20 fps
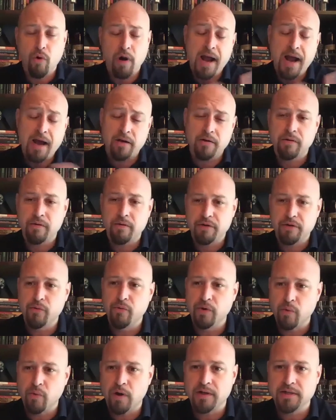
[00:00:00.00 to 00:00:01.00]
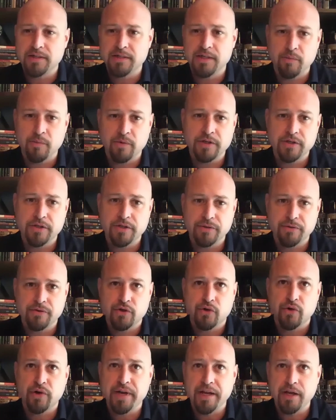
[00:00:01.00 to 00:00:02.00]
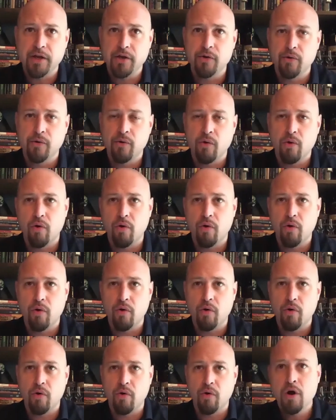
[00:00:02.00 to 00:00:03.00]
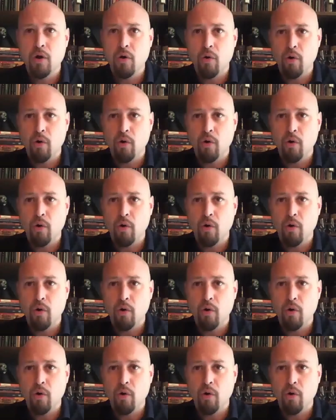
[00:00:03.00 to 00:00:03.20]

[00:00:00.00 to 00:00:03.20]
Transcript: or how you would want someone to treat you or